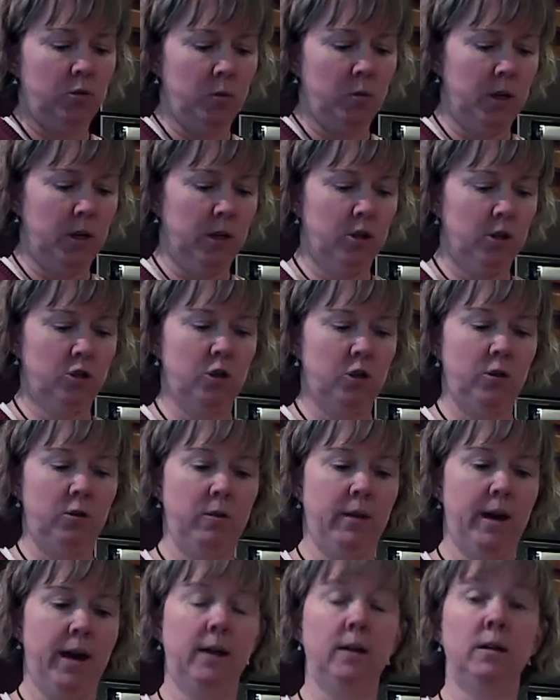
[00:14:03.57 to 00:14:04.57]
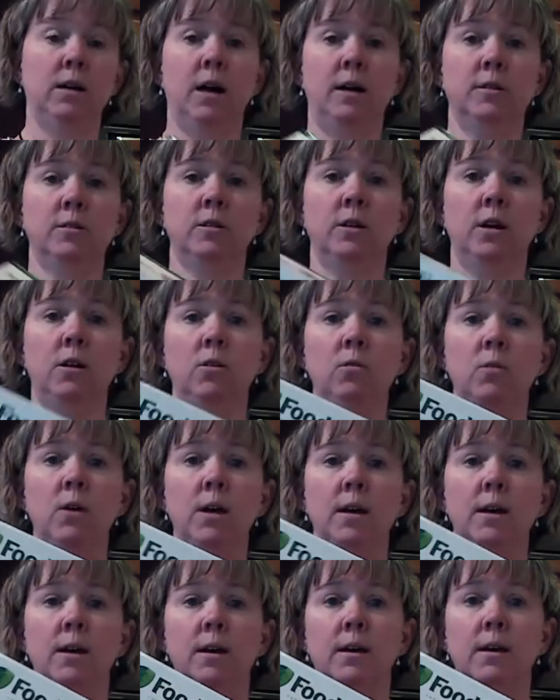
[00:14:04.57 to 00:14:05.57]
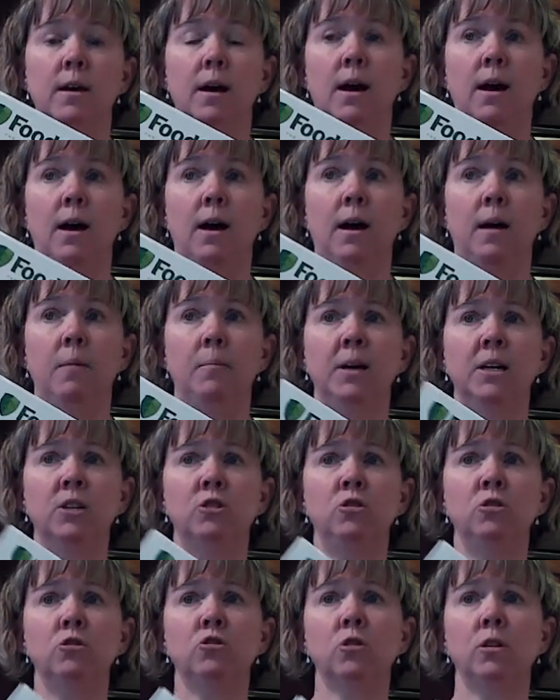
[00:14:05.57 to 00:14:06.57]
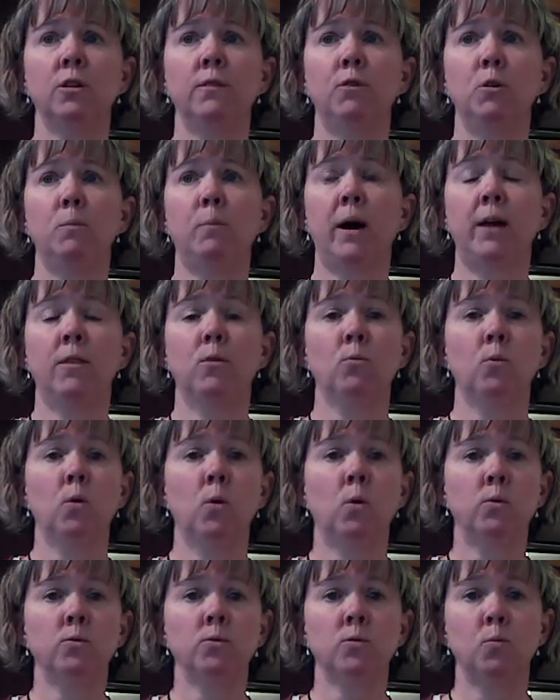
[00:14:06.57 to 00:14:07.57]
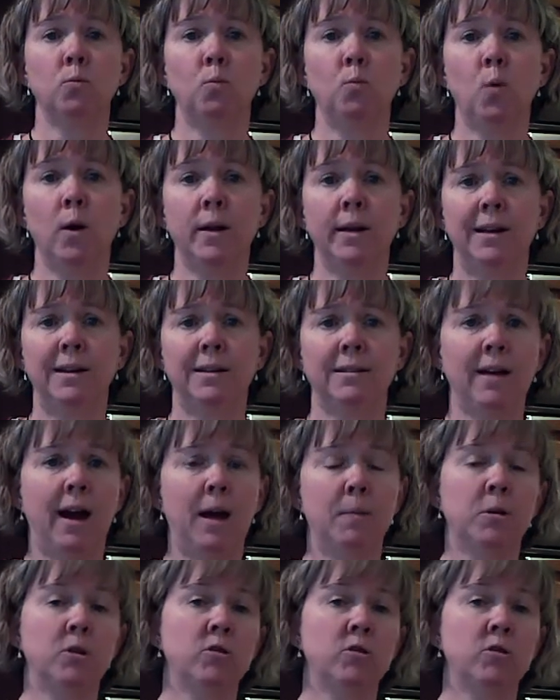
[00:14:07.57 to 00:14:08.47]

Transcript: wanted to show you that. Costco, because usually if you buy the rolls one at a time or